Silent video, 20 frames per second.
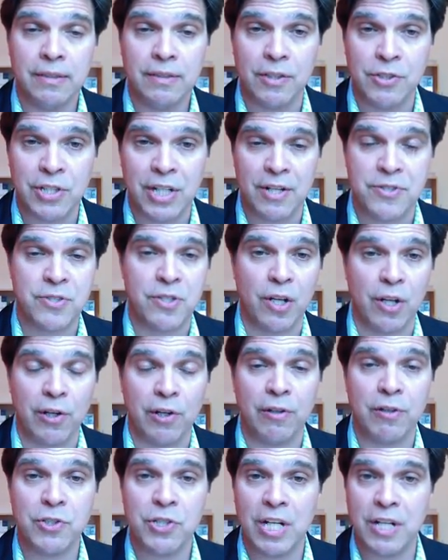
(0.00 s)
the chance to
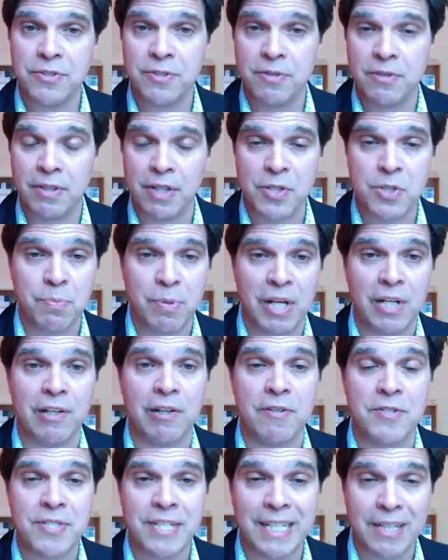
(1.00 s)
learn, chance to expand
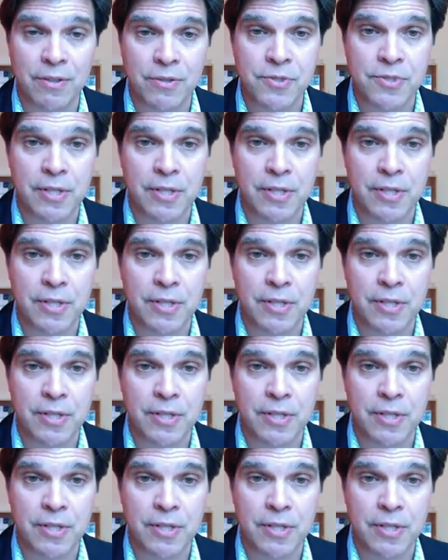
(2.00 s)
our skill